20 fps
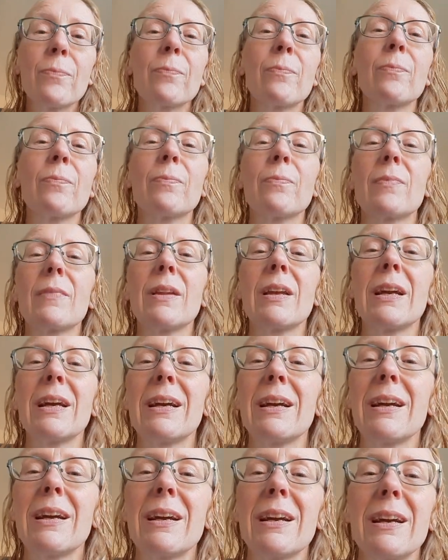
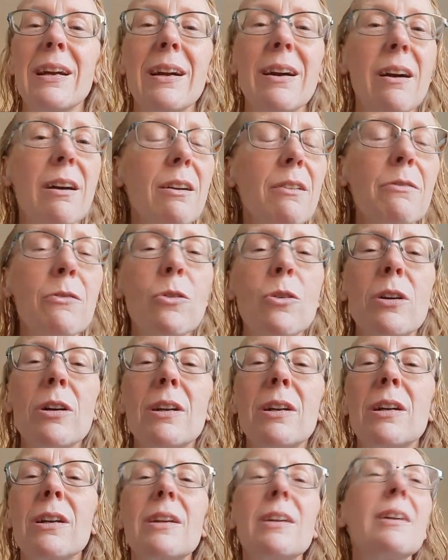carnivore, if you
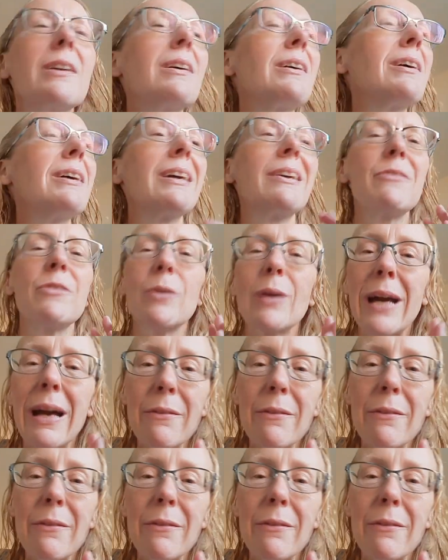haven't tried it,